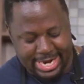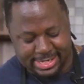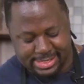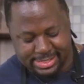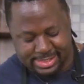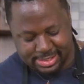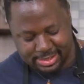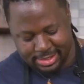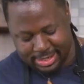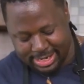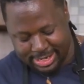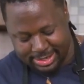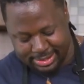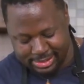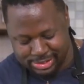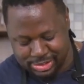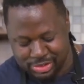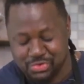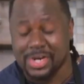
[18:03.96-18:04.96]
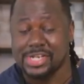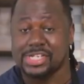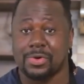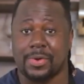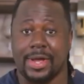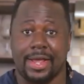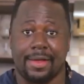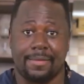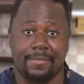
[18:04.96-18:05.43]
and straight
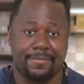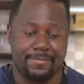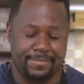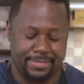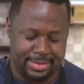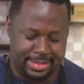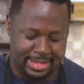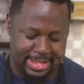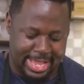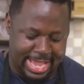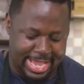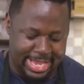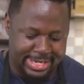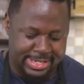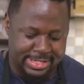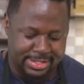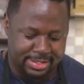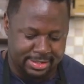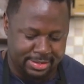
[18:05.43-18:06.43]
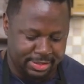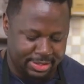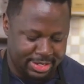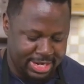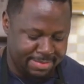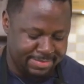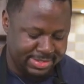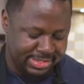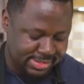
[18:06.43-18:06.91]
away, add
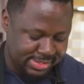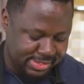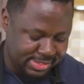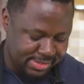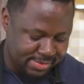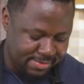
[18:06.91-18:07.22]
your lemons.